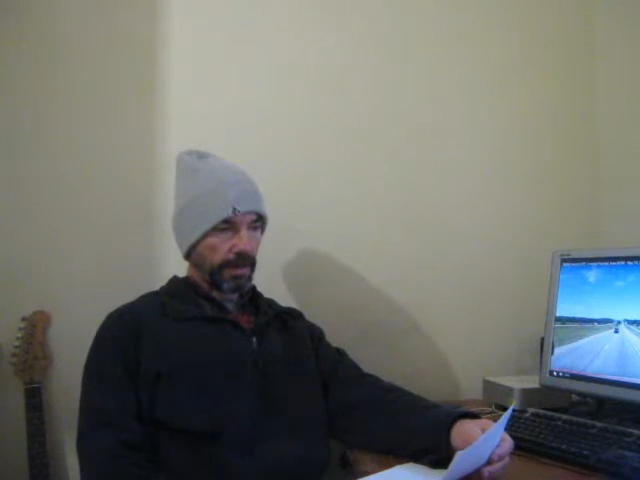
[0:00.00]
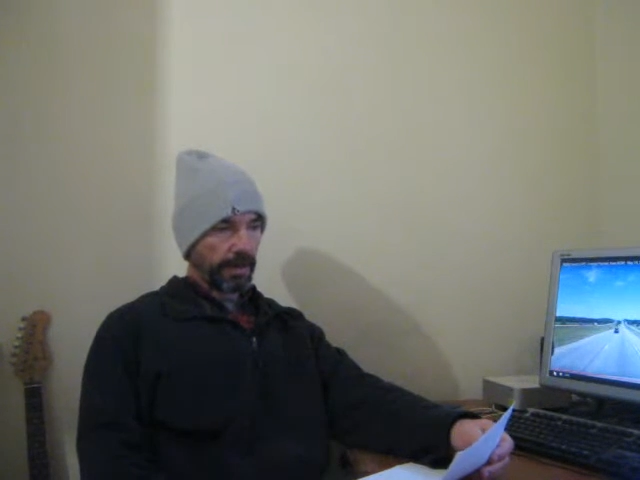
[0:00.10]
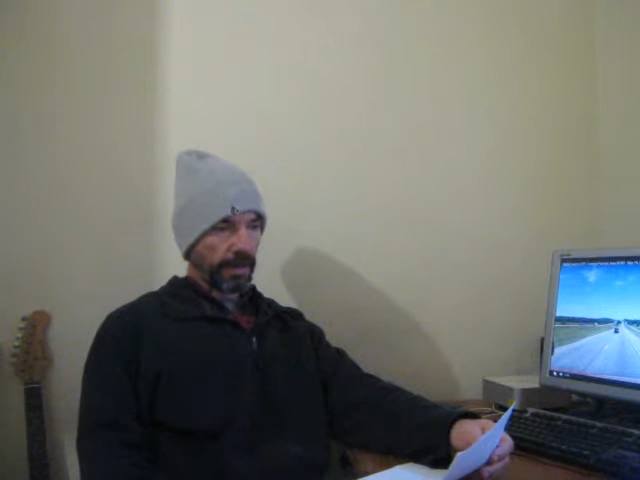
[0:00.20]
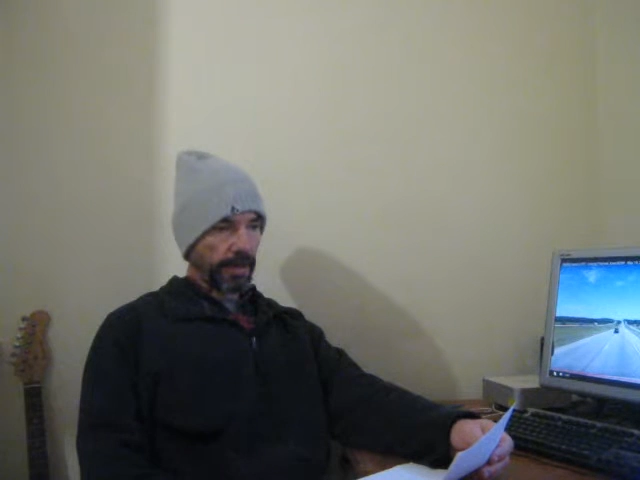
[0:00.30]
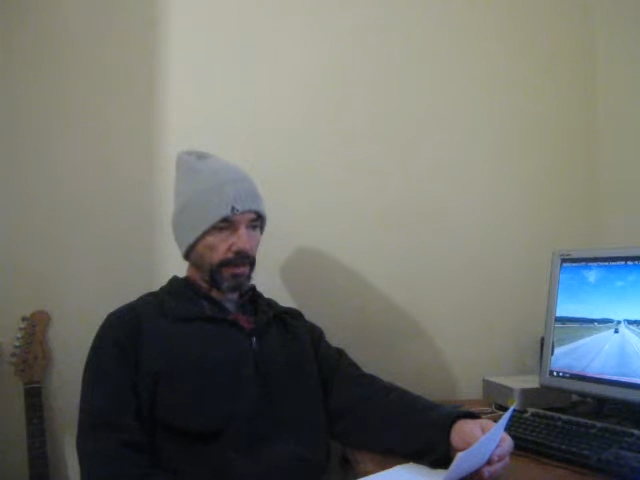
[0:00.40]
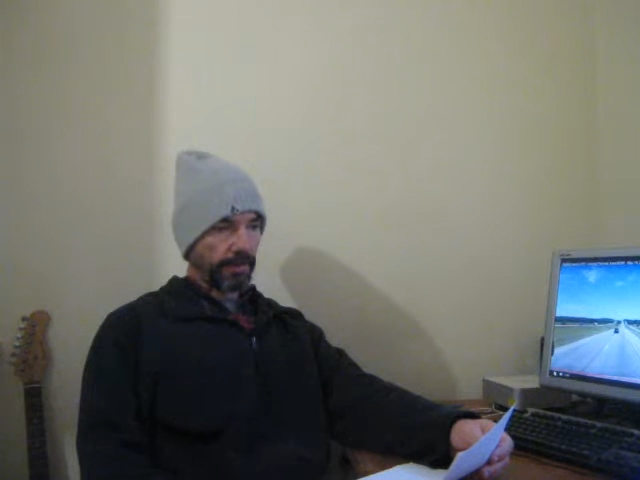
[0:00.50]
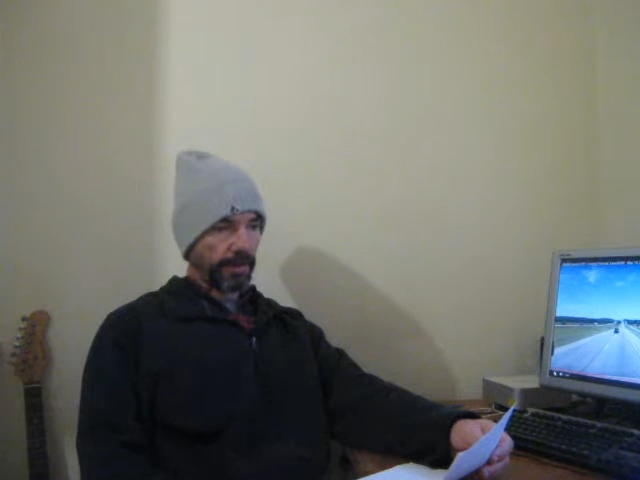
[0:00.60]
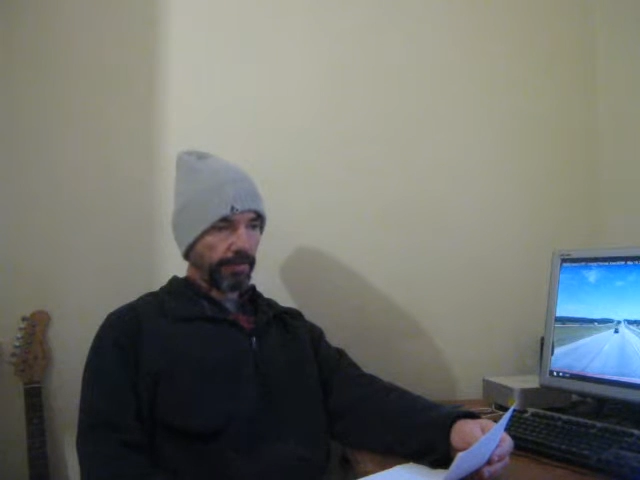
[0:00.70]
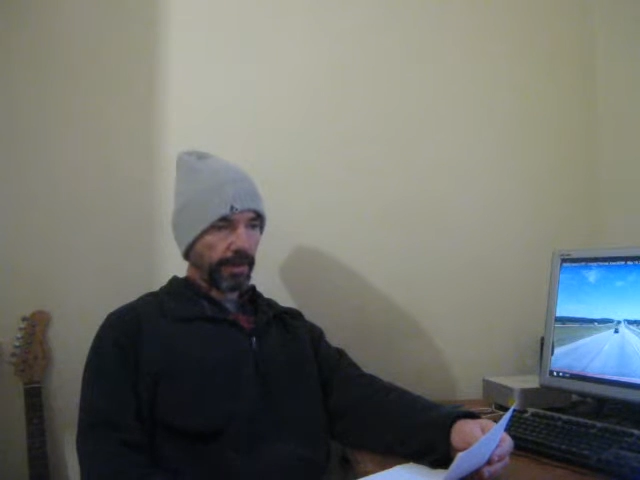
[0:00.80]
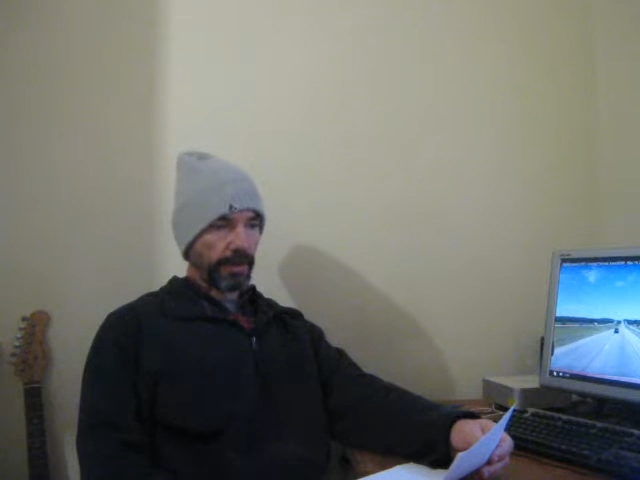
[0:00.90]

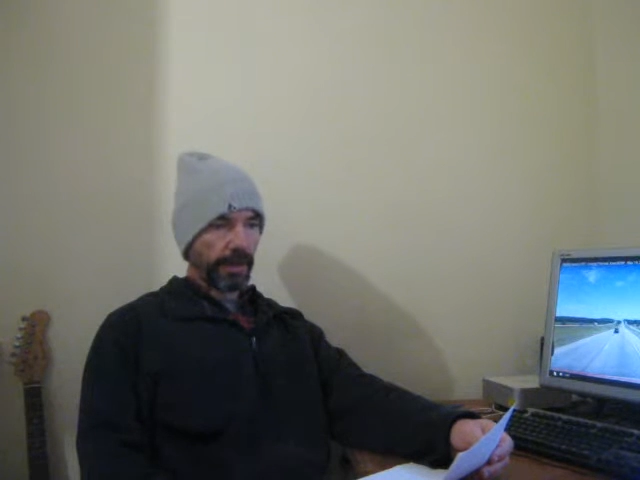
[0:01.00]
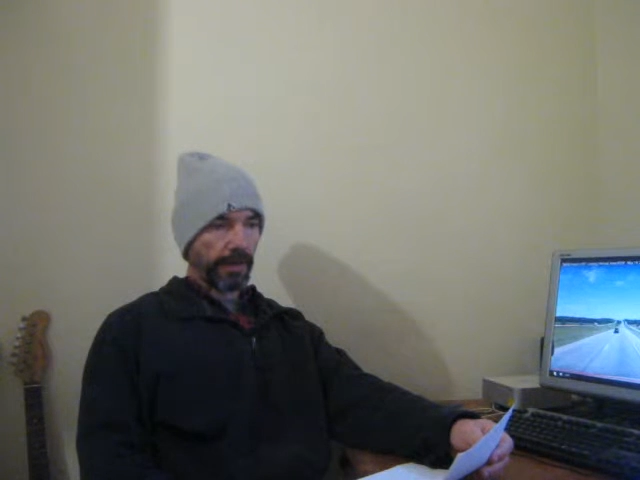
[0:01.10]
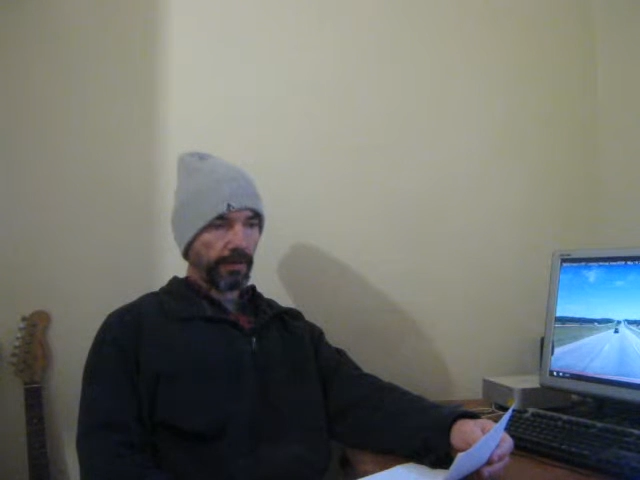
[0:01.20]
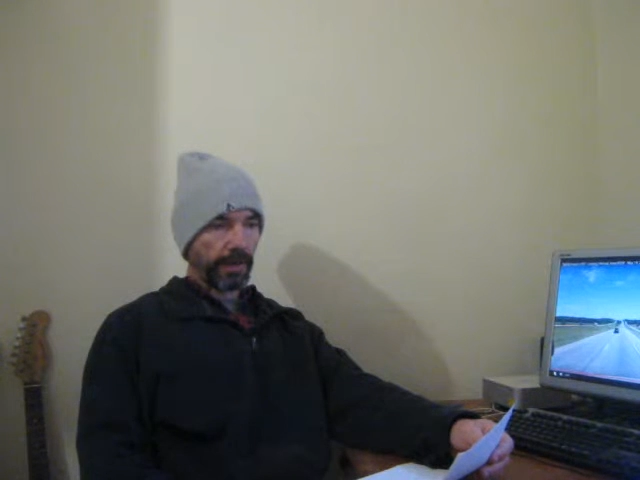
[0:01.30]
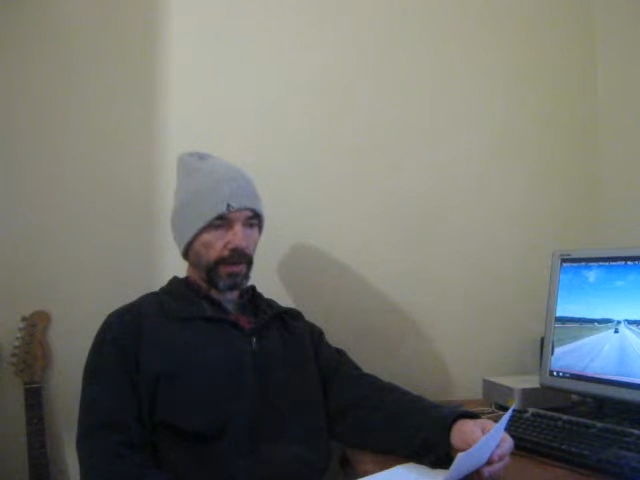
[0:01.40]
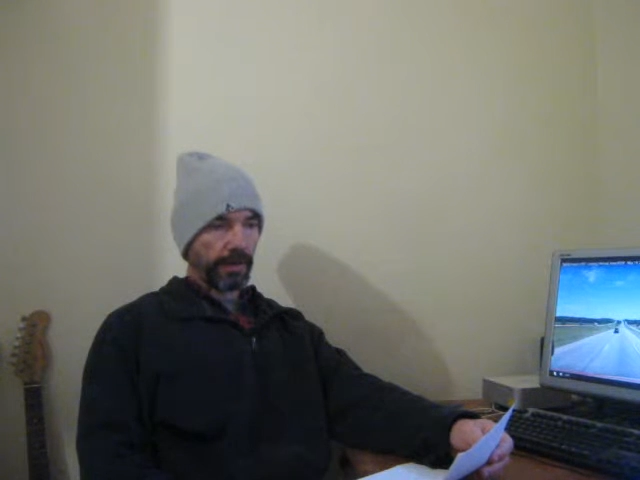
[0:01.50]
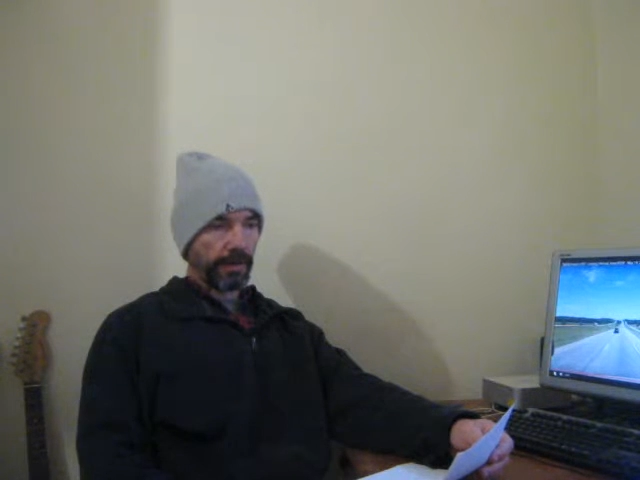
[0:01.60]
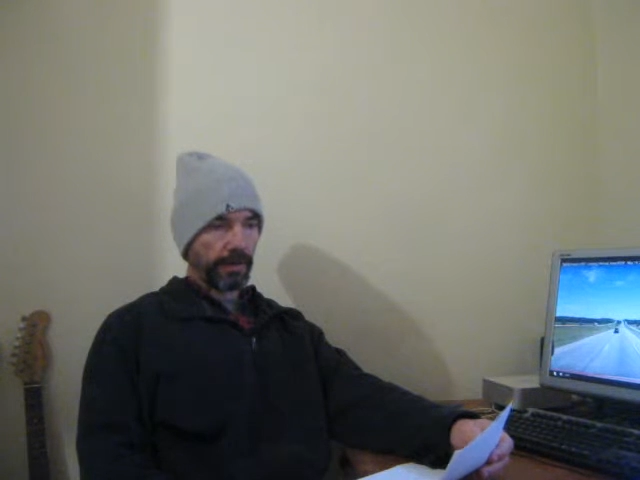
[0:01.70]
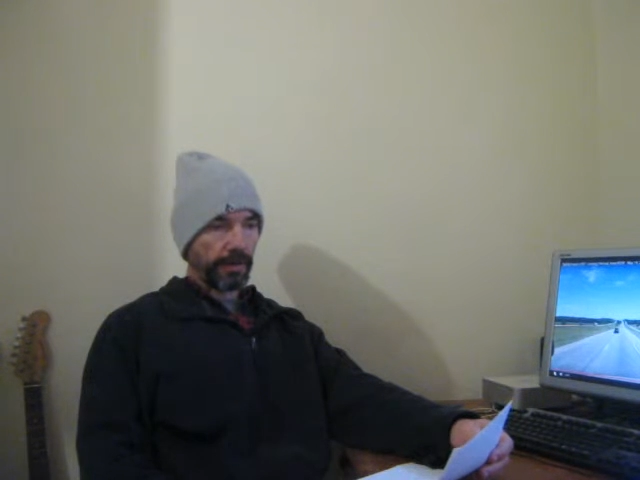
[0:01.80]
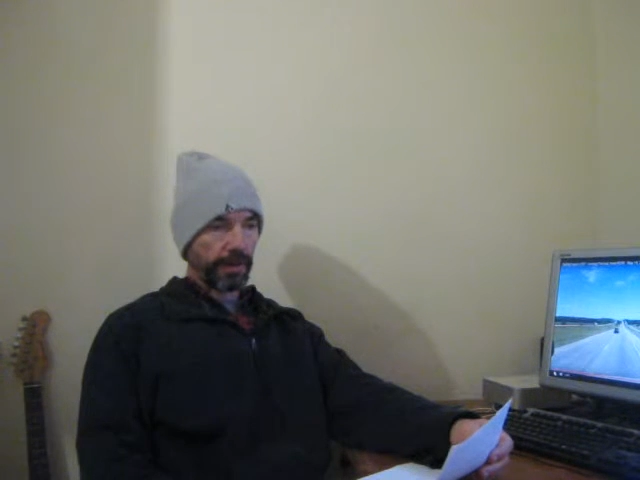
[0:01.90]
I've only had one